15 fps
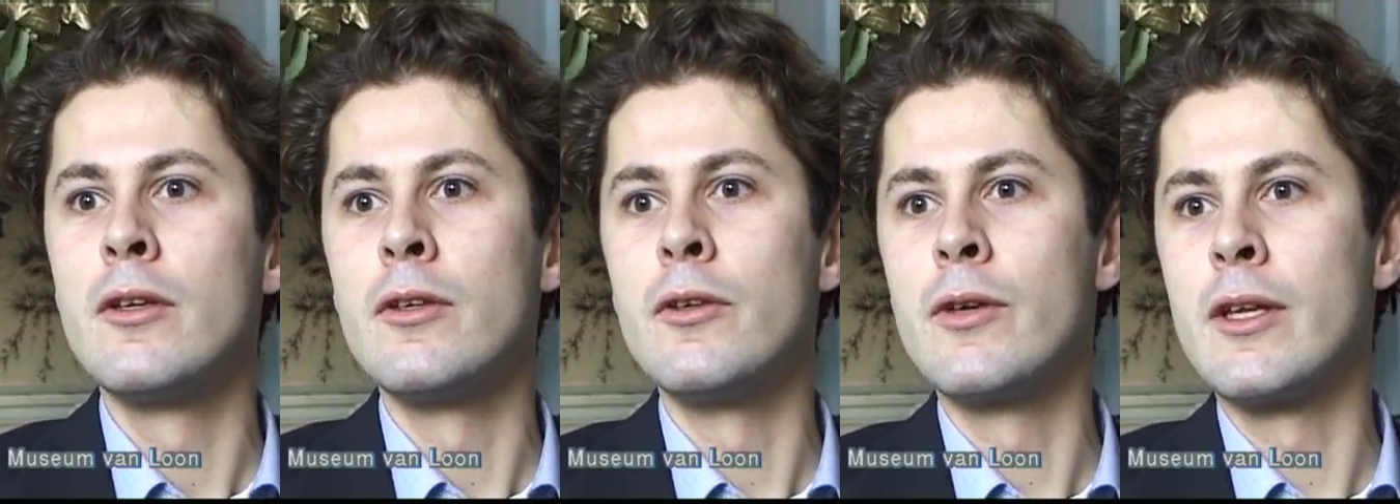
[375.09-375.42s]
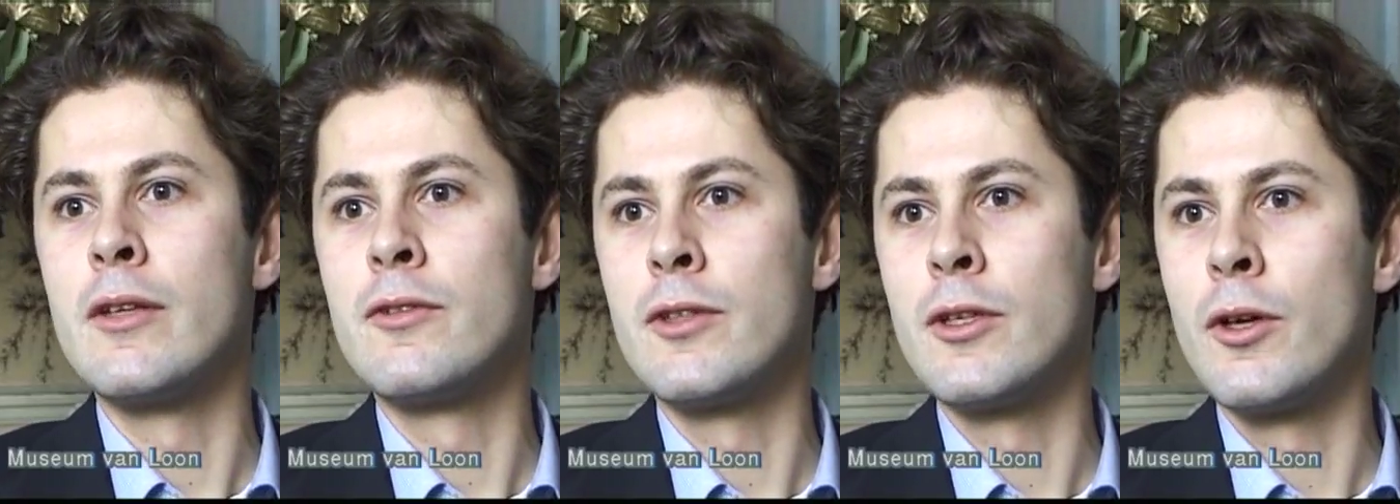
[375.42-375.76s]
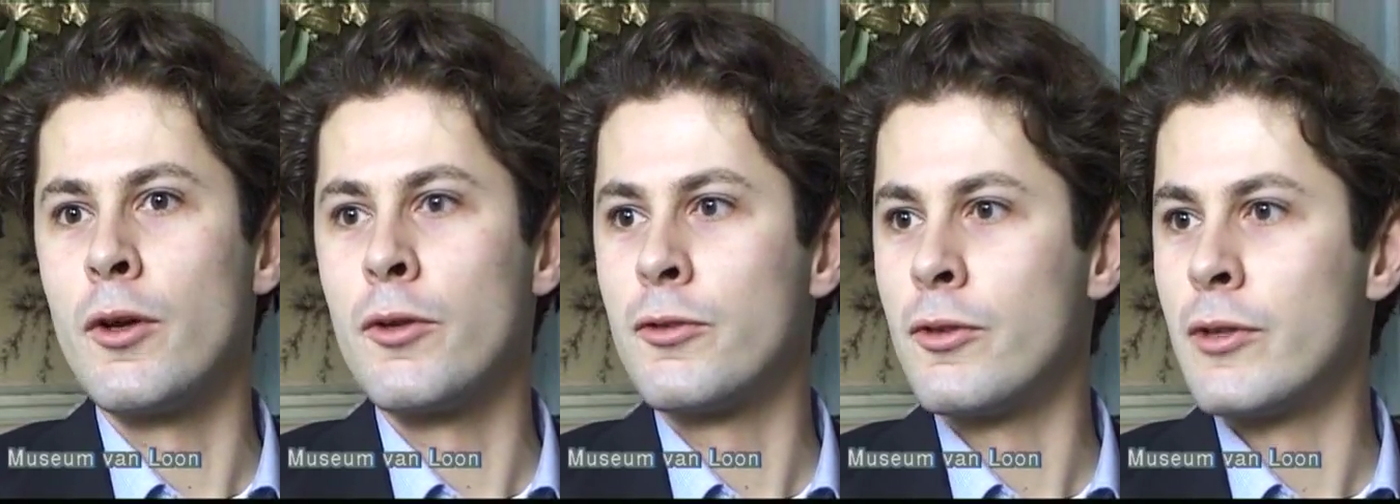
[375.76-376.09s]
you can see
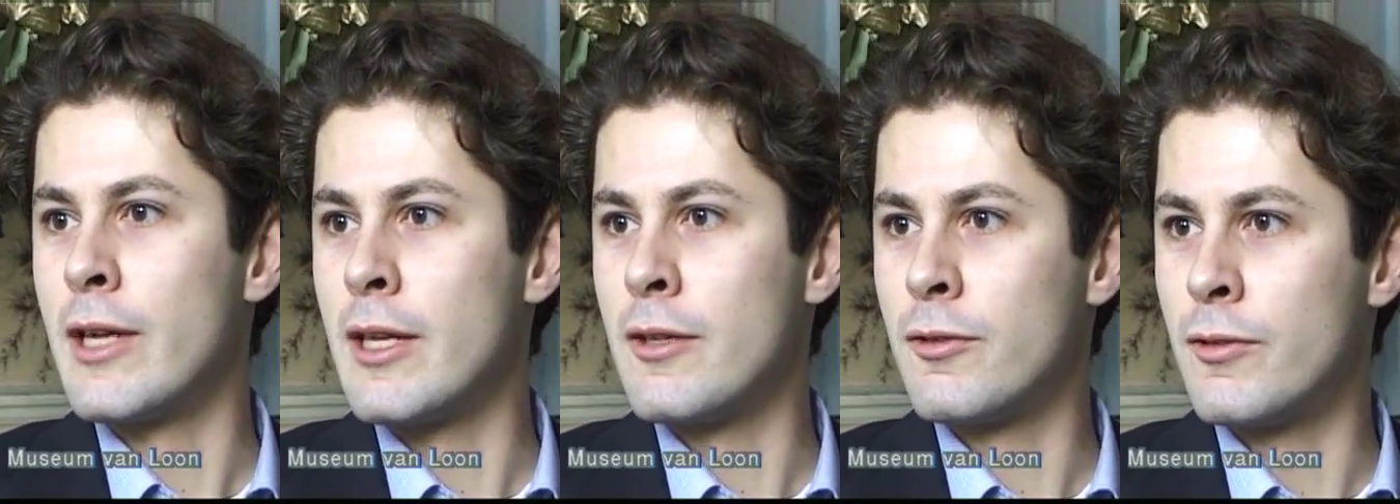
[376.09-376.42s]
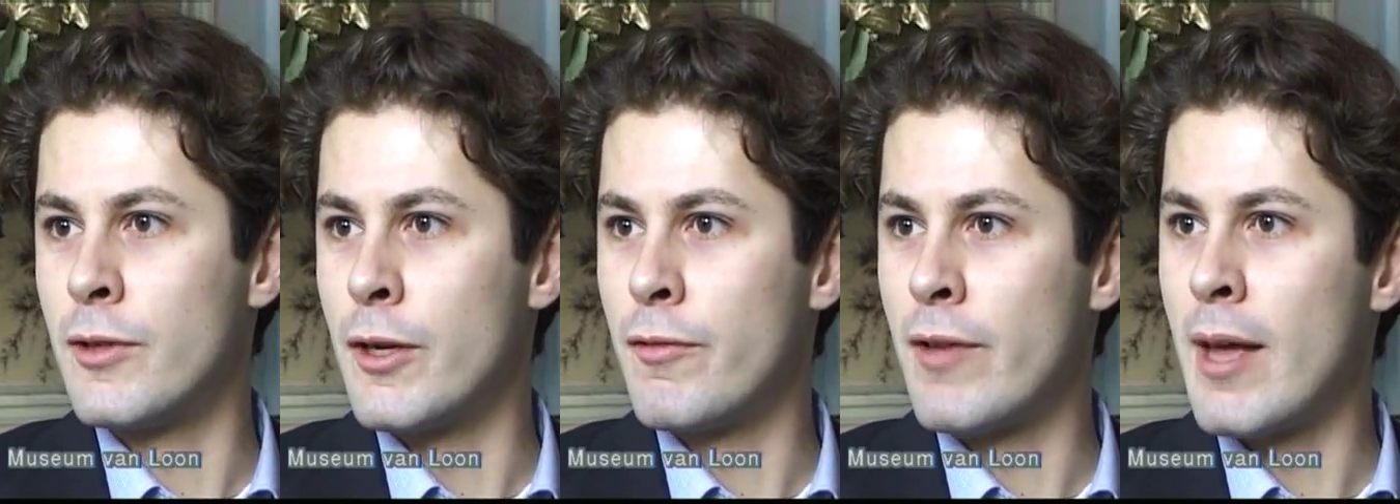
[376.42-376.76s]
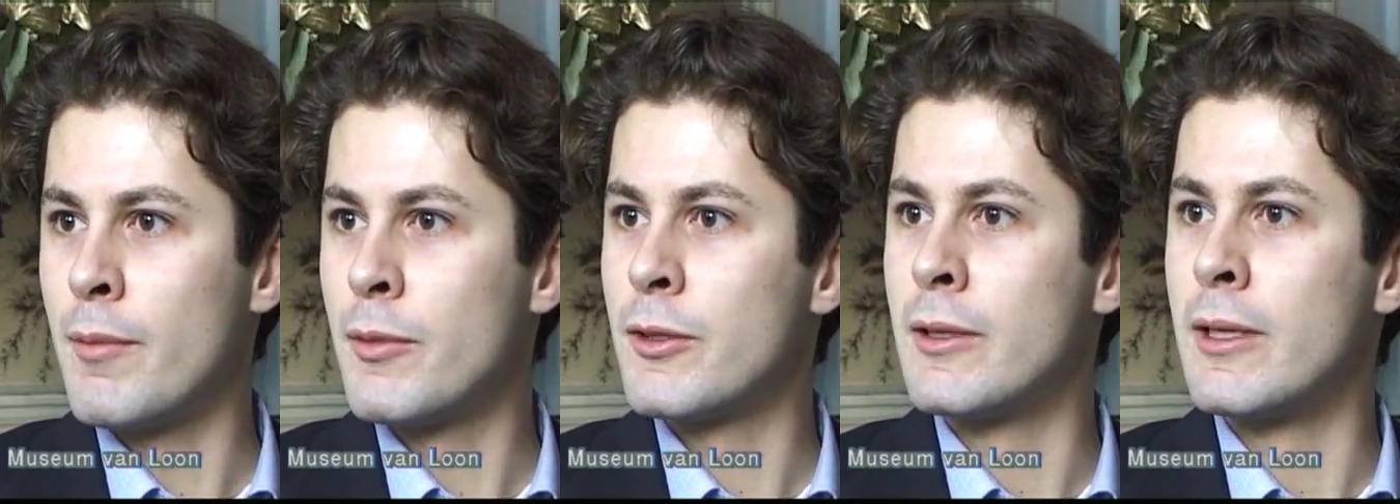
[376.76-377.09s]
also the history of
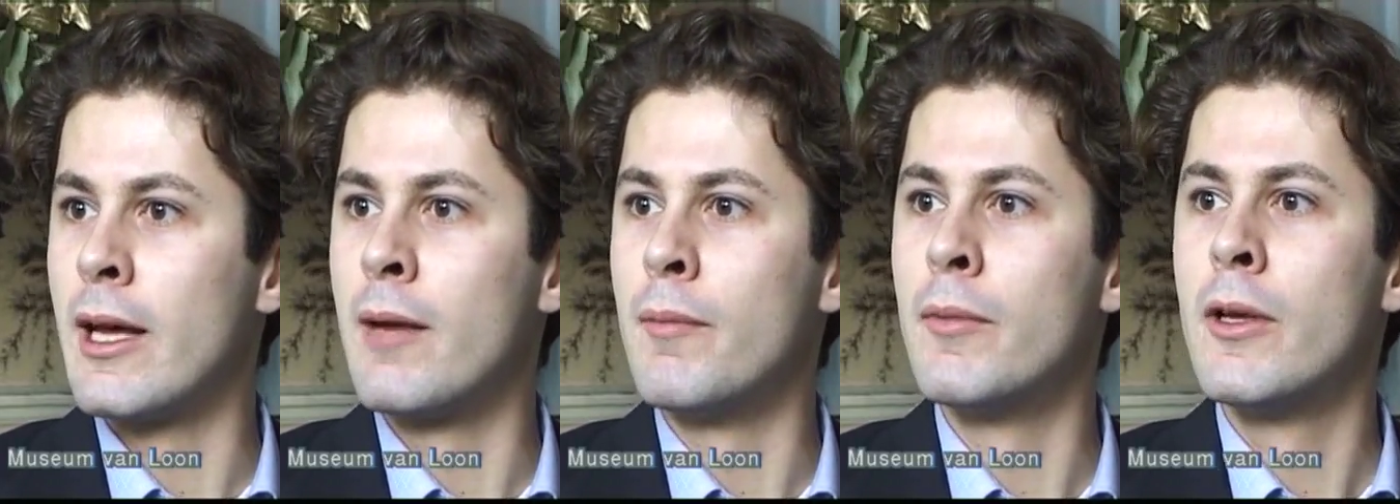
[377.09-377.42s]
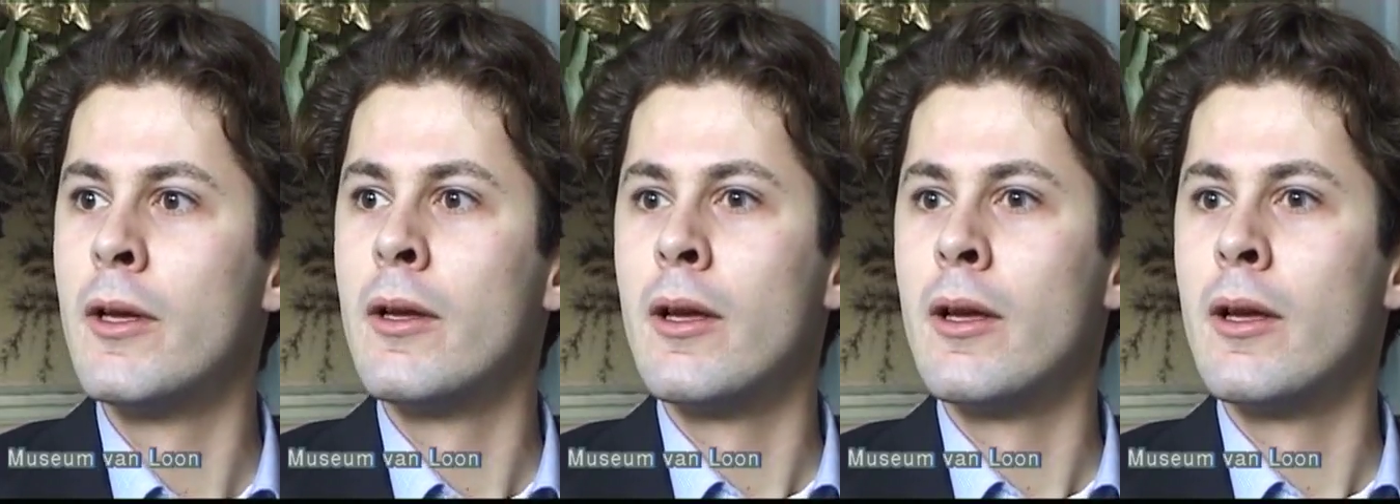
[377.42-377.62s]
Amsterdam.